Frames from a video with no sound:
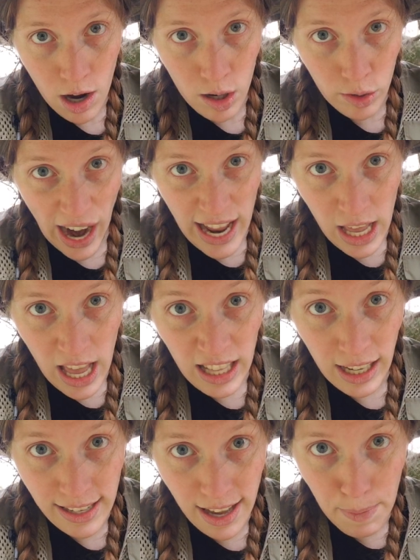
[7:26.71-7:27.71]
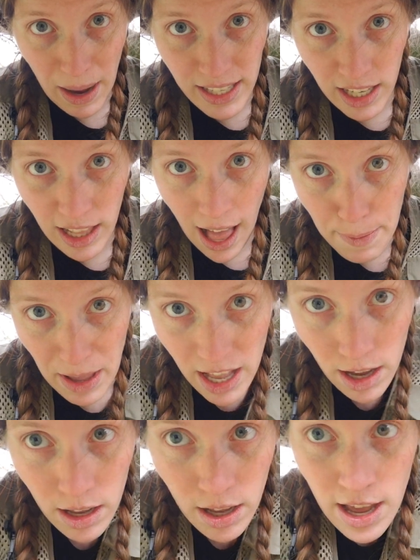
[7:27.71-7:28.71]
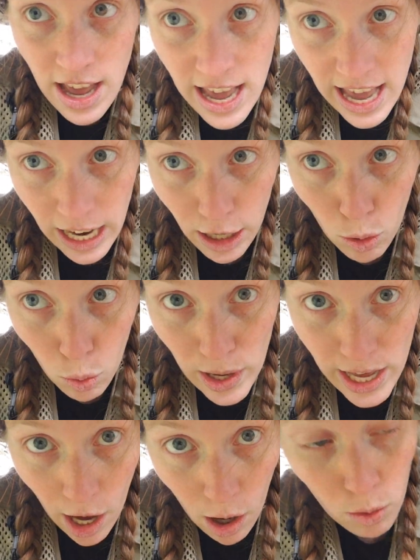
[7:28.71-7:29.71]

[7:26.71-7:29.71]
All right, let's get back to climbing. Here we go.